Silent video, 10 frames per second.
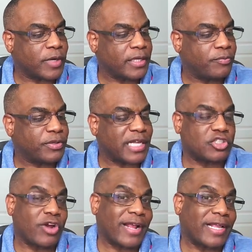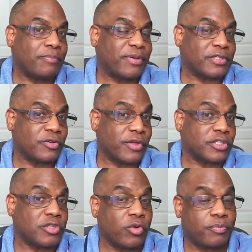You put that tracking pixel there, so
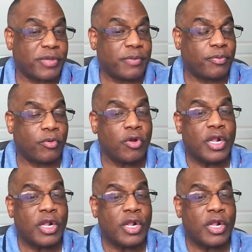when people,